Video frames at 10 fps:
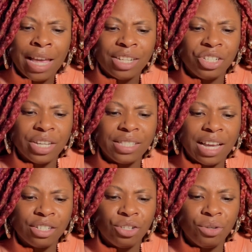Just
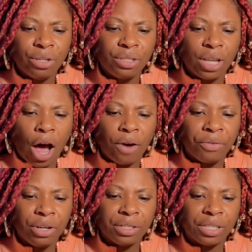as you used to offer
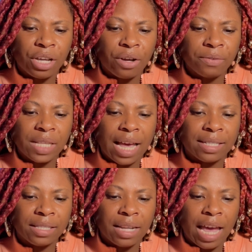yourselves
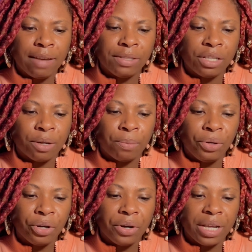as slaves to
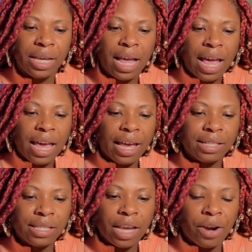impurity
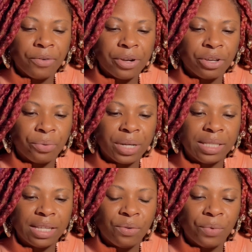and to ever
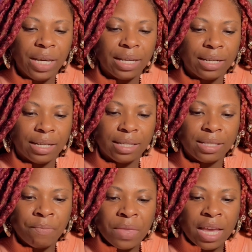increasing wickedness,